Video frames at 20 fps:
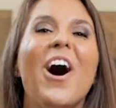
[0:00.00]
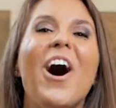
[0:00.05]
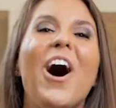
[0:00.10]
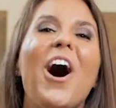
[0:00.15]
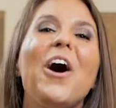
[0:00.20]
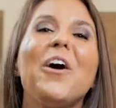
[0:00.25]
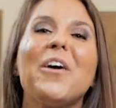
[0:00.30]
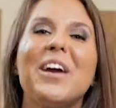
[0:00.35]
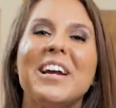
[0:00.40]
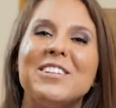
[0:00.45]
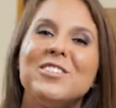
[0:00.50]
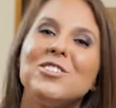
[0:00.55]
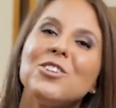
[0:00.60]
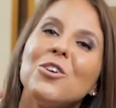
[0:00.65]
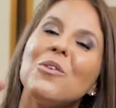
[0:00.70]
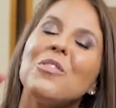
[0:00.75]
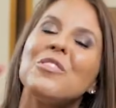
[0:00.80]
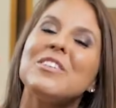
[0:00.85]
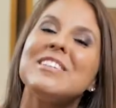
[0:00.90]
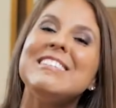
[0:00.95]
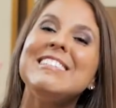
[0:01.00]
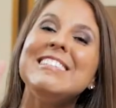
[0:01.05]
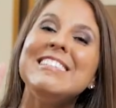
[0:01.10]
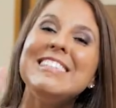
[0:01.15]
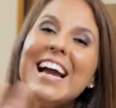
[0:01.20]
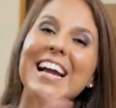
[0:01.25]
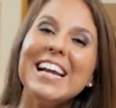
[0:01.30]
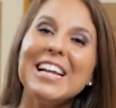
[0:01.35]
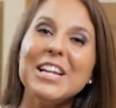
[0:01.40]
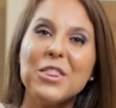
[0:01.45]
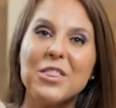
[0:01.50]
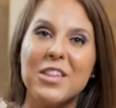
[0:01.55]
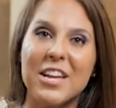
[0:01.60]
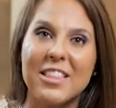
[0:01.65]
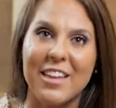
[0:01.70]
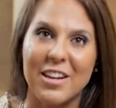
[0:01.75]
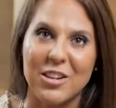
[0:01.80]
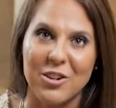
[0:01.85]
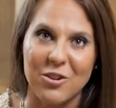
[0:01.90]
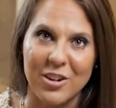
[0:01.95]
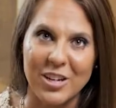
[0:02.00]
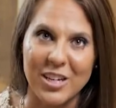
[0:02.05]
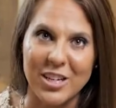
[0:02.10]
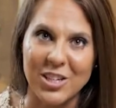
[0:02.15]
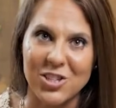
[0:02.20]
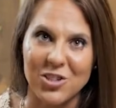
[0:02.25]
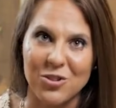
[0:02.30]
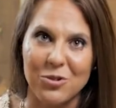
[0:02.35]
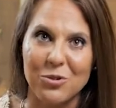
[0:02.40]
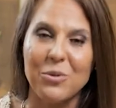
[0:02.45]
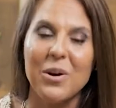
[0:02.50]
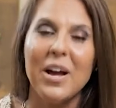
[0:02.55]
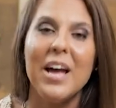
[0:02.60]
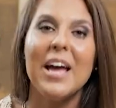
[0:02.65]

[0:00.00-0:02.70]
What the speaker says: All right, so the second thing that you're gonna do